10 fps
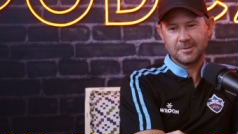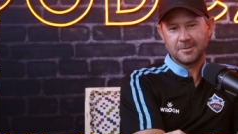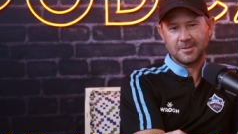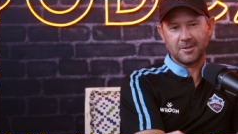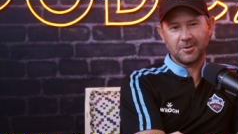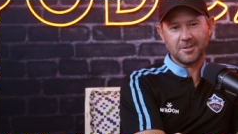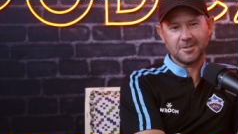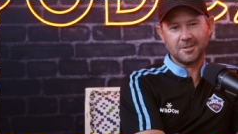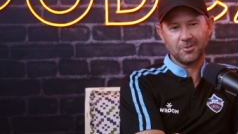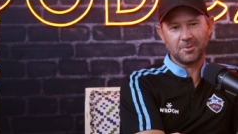you know, he
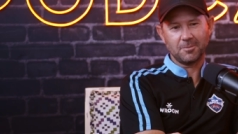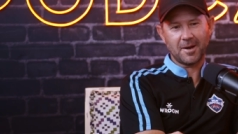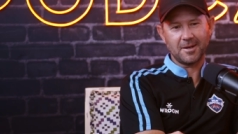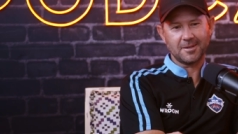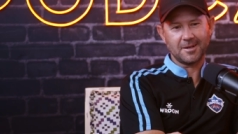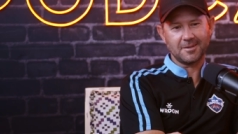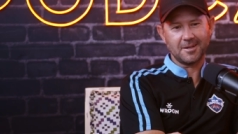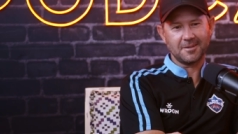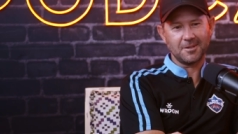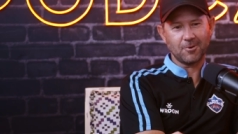gets a little bit of batting done at the
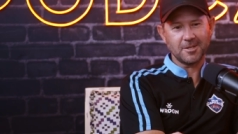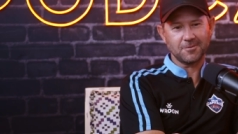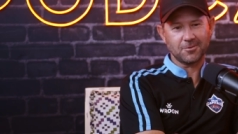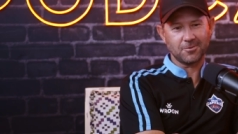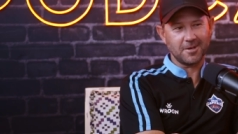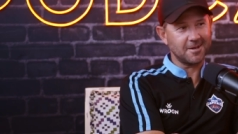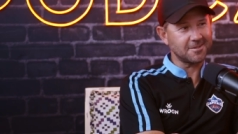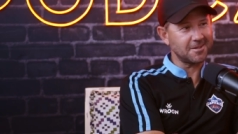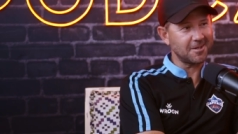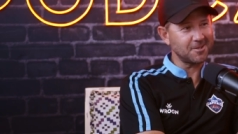end, then he waits for three
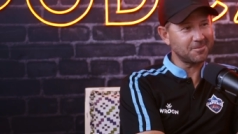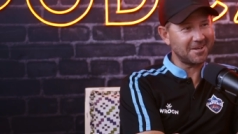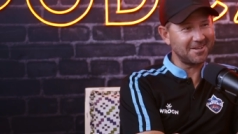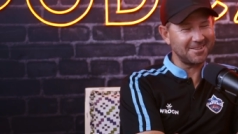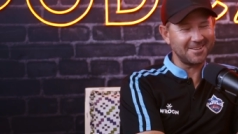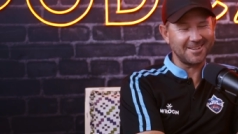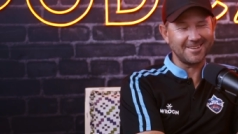hours and then goes back in at the end.